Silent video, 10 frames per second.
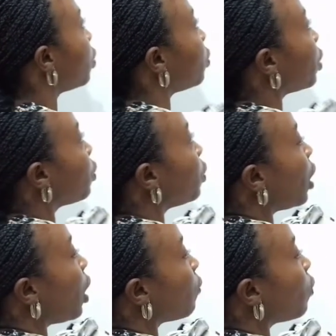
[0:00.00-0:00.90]
We are going to
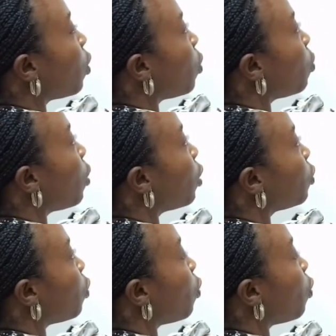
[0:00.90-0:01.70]
have 1